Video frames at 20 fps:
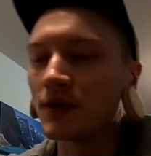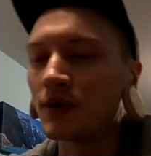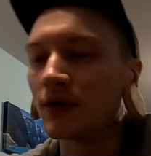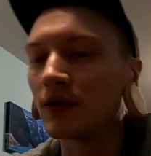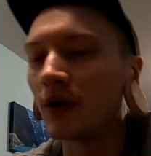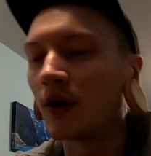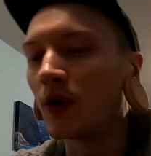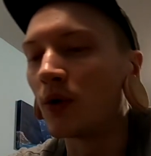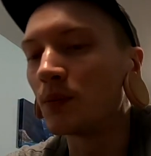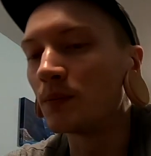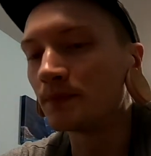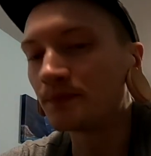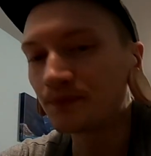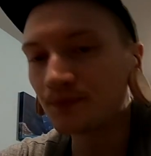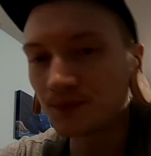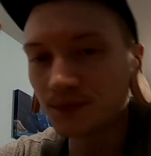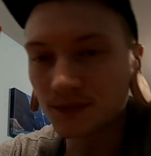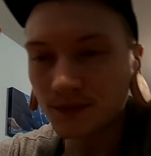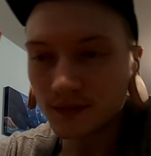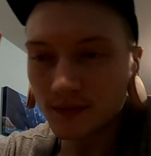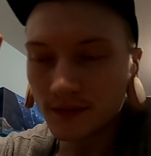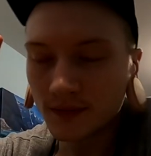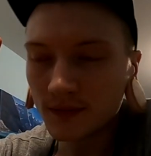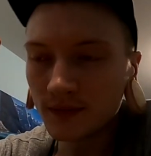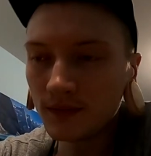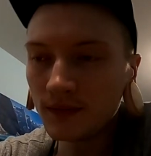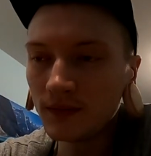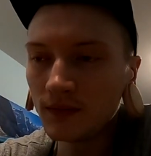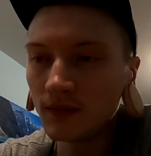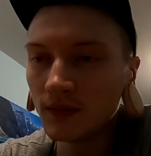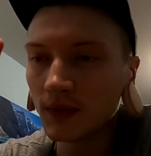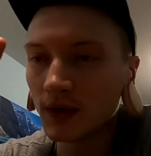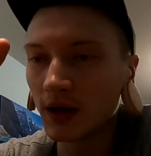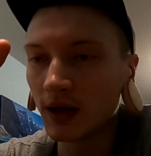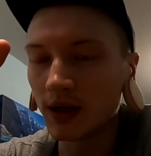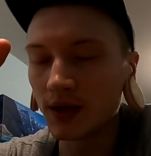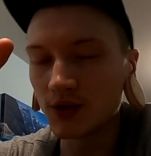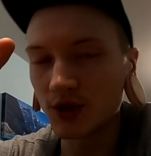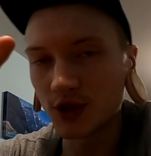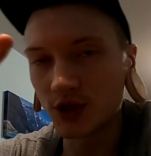your lobe
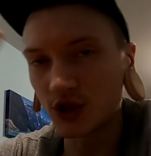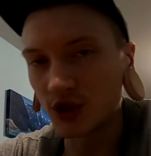and it just